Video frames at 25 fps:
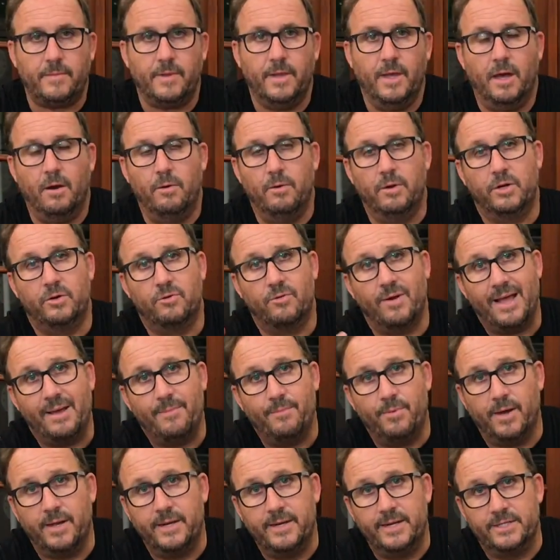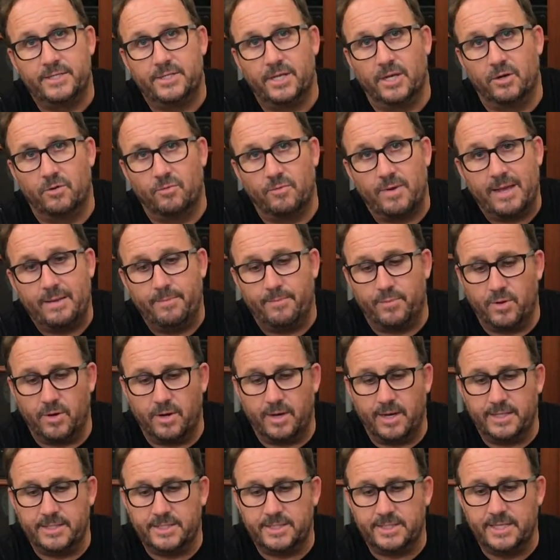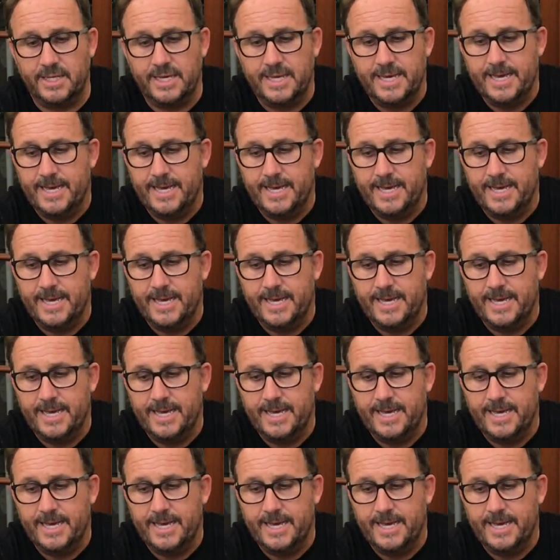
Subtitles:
I would grab one, it's a great price.